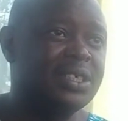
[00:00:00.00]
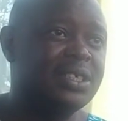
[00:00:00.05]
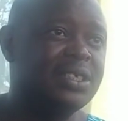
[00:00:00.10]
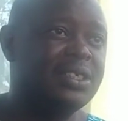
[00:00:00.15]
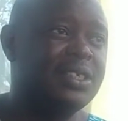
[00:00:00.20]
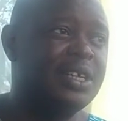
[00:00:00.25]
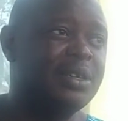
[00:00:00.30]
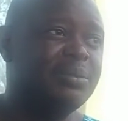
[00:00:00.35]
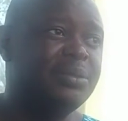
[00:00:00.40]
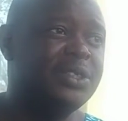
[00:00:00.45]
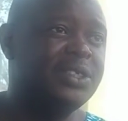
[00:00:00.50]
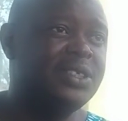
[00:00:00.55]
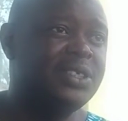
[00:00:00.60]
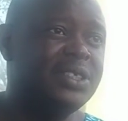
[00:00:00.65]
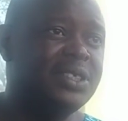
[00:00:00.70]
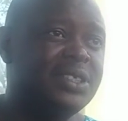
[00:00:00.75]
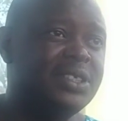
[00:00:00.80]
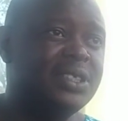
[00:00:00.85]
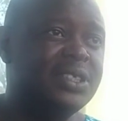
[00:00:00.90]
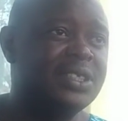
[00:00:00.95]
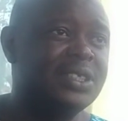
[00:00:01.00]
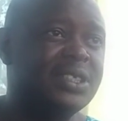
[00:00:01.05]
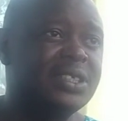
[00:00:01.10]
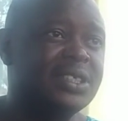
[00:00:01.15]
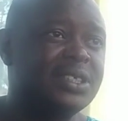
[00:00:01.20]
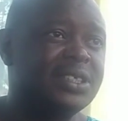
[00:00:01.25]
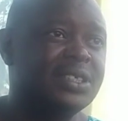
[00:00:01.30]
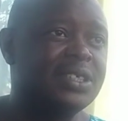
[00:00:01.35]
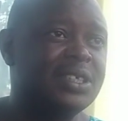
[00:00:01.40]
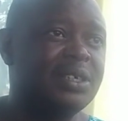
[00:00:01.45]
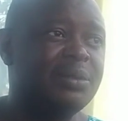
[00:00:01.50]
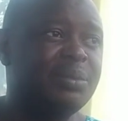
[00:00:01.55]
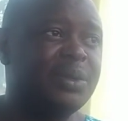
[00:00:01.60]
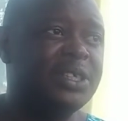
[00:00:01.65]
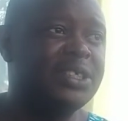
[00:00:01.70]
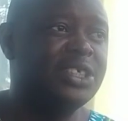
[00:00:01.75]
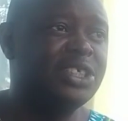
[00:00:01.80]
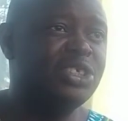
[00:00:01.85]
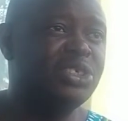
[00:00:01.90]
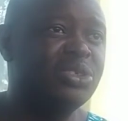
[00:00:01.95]
diabetes,
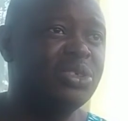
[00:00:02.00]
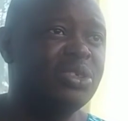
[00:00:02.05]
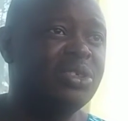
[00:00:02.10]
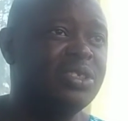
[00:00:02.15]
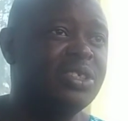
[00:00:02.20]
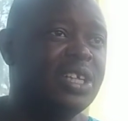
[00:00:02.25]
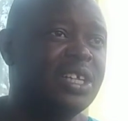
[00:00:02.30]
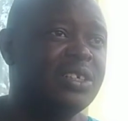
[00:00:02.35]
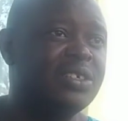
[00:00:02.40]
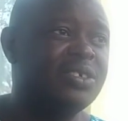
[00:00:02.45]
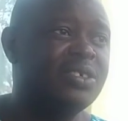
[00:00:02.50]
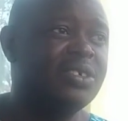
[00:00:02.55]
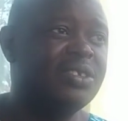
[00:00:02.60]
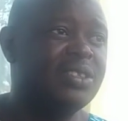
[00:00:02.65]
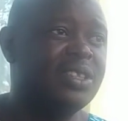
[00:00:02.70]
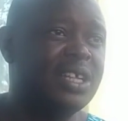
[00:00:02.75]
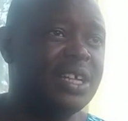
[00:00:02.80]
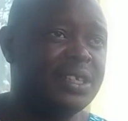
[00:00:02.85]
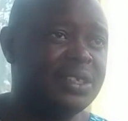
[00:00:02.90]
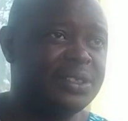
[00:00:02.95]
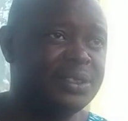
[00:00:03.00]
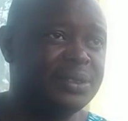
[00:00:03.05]
hypertension, and all that.